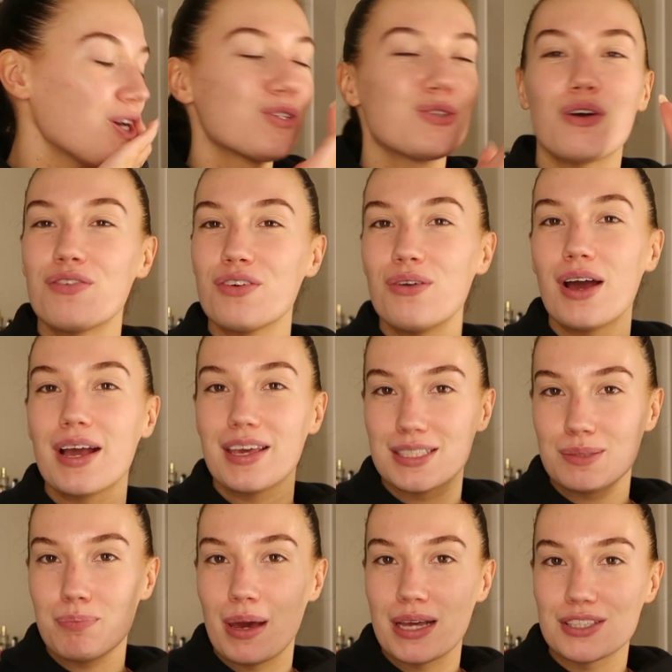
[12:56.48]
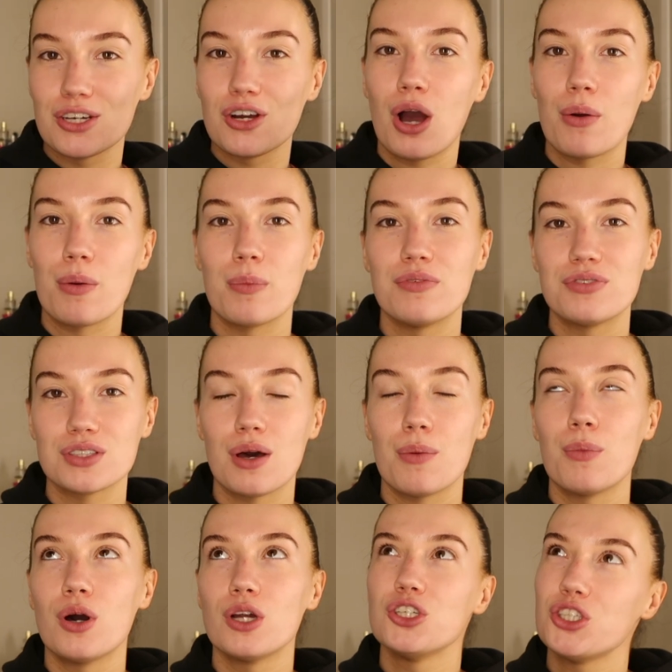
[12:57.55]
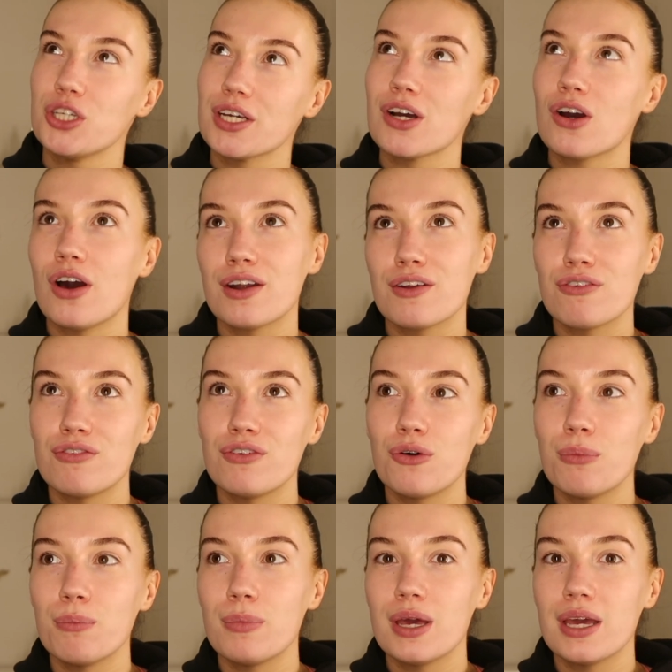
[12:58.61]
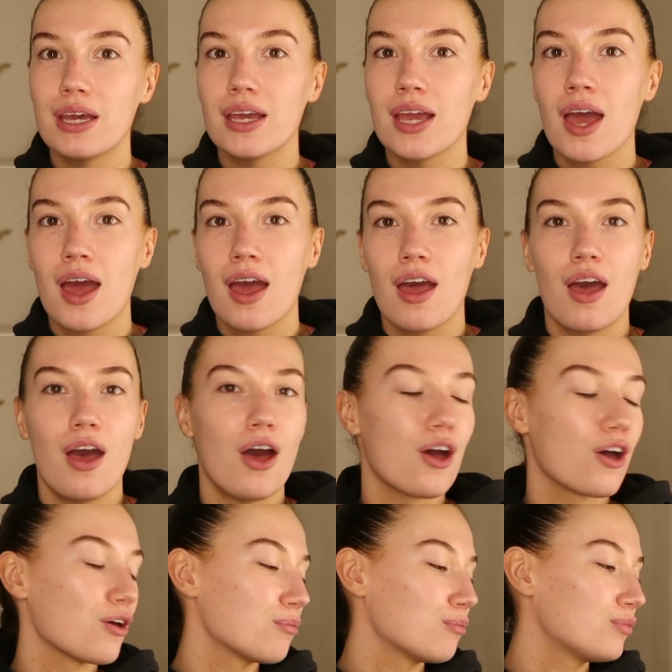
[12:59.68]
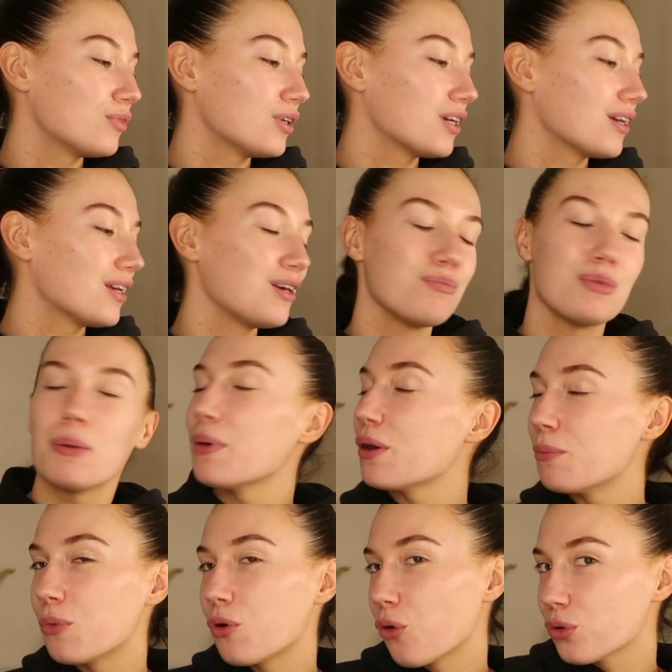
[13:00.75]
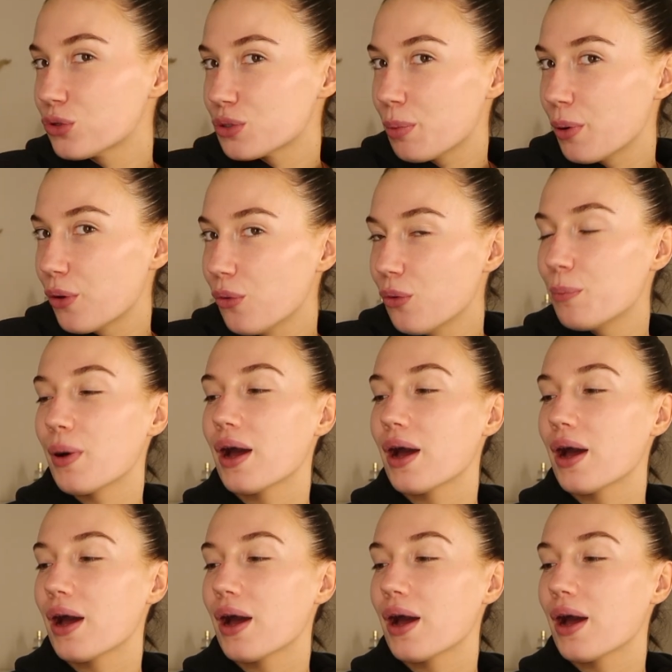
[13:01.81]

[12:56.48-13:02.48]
So I feel like it's better going with someone. She can kind of film me and give me a bit of moral support.